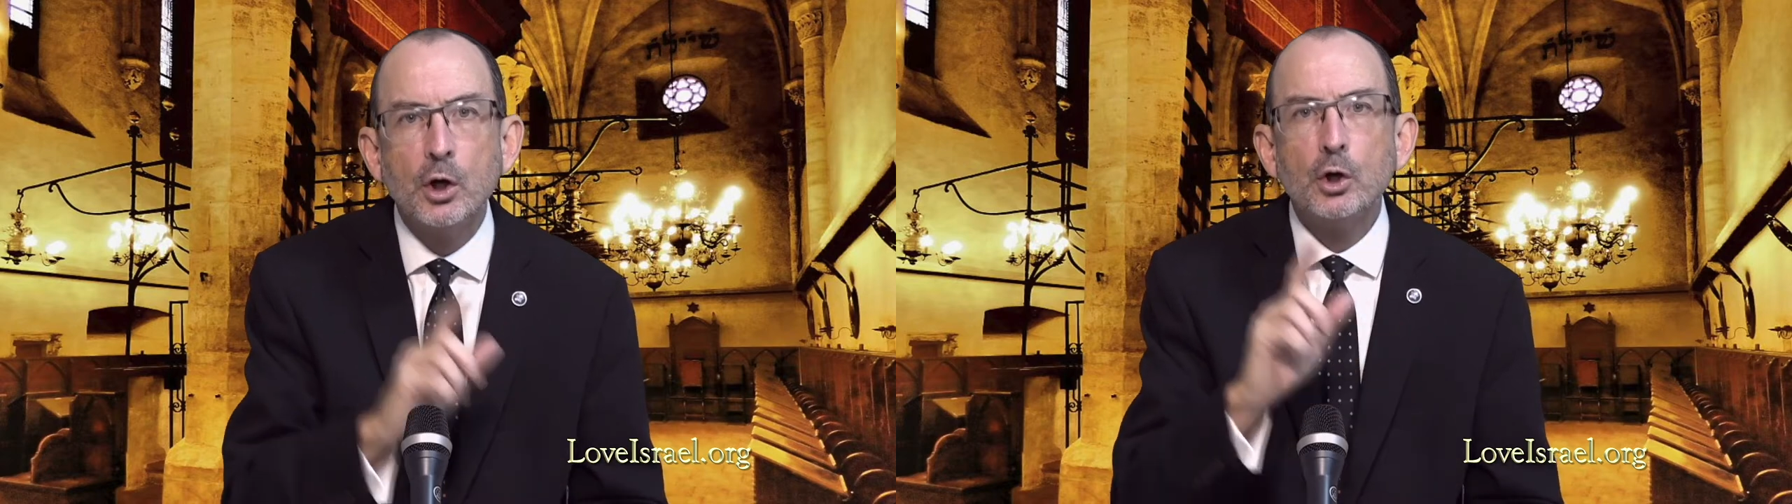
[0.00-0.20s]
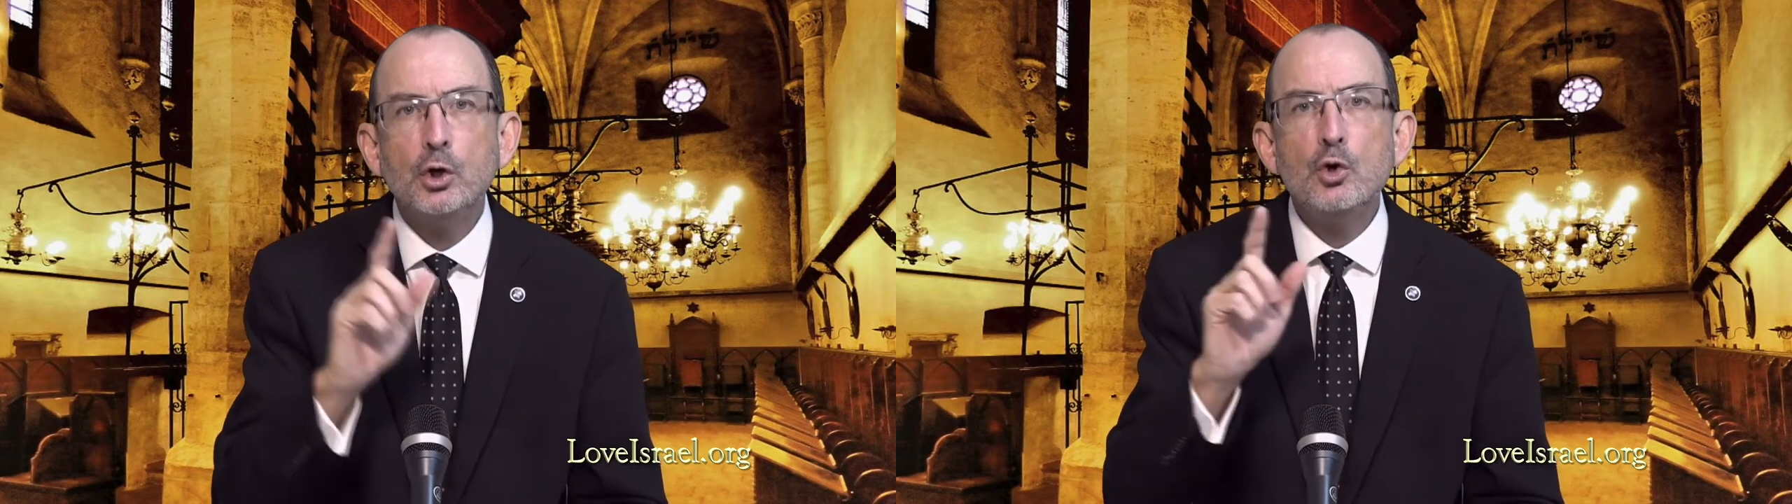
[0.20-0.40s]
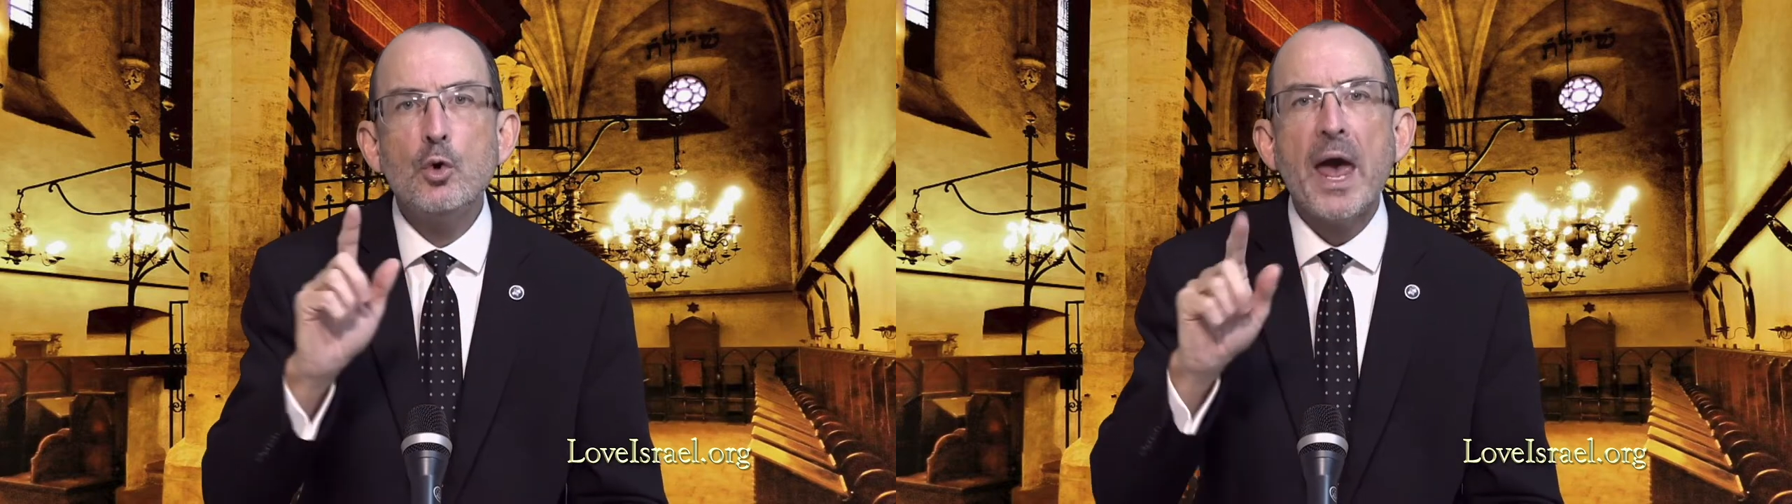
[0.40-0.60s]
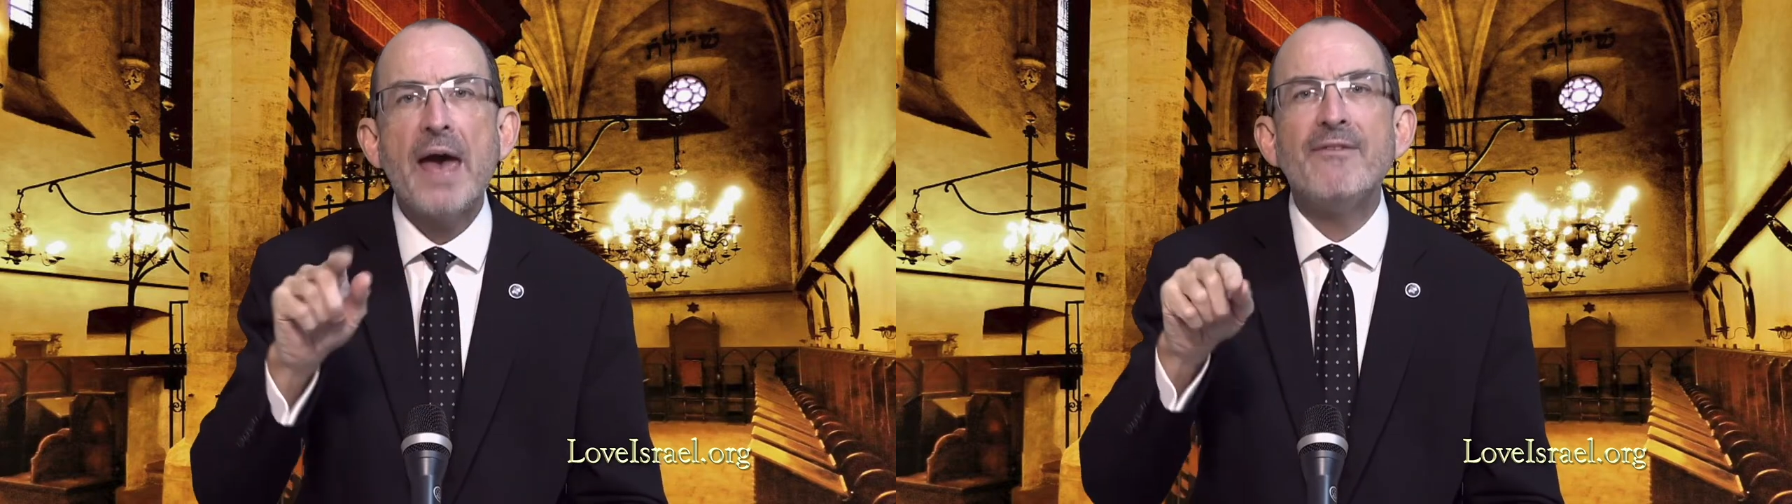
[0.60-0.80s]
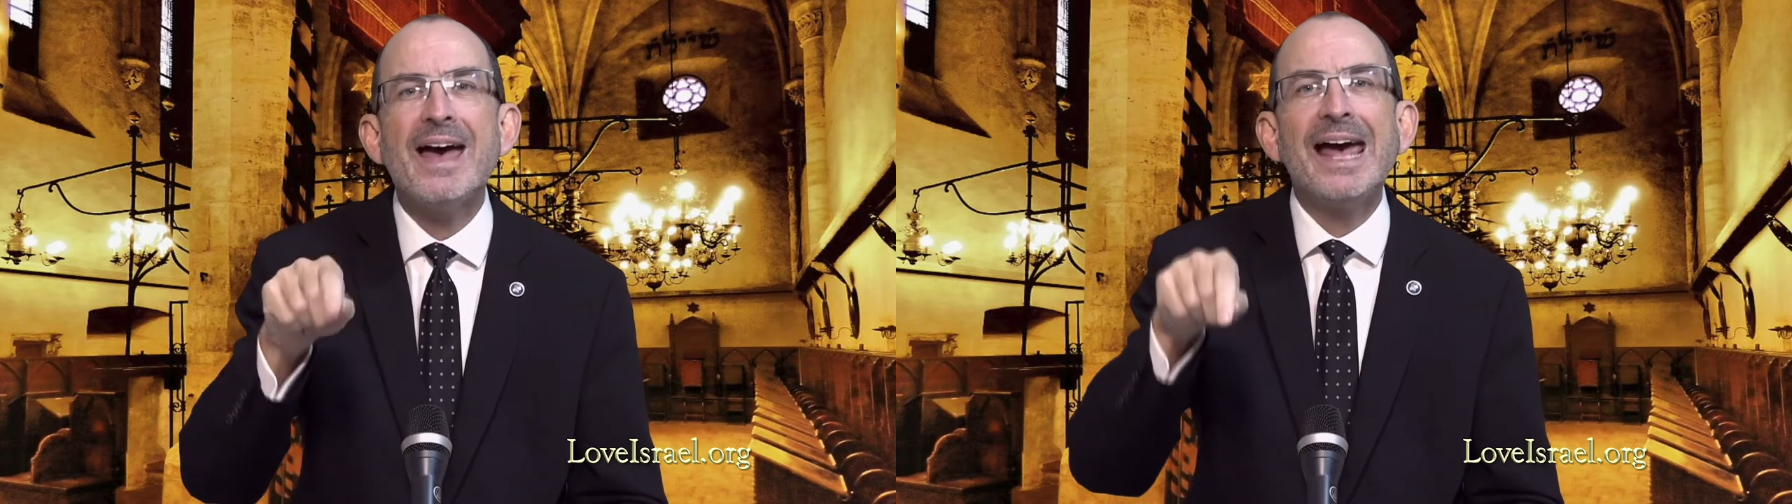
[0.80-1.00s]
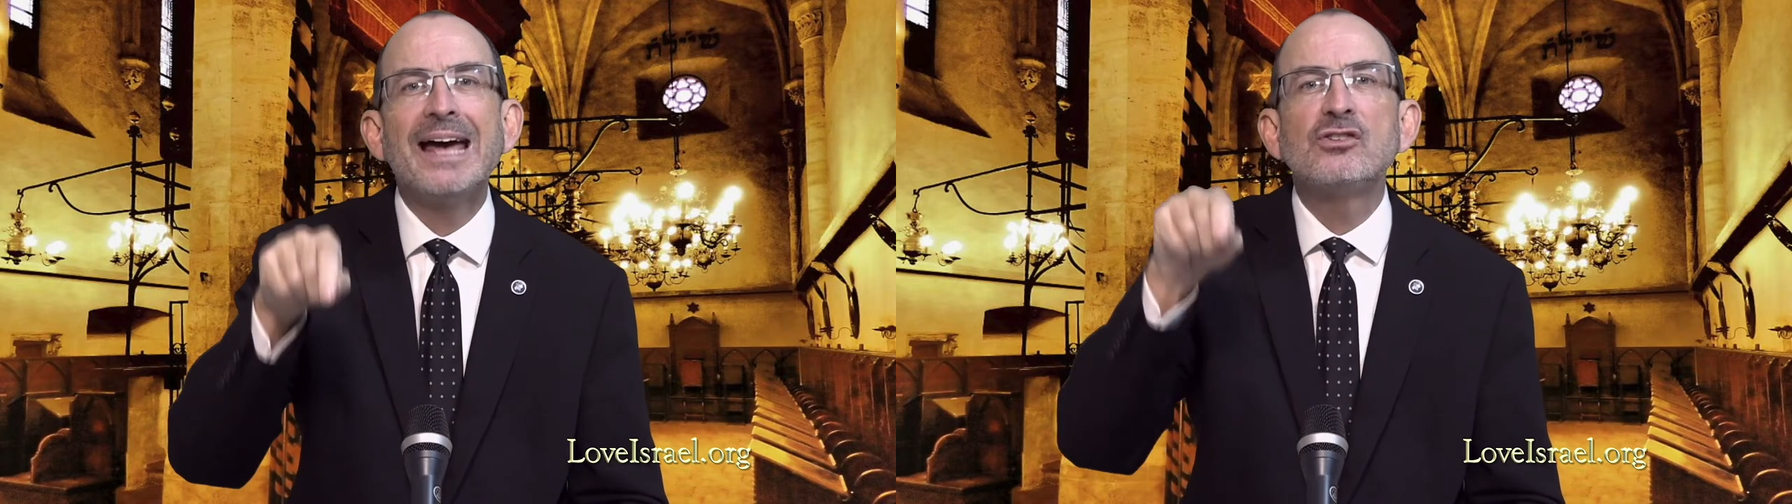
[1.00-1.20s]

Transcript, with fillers: you have had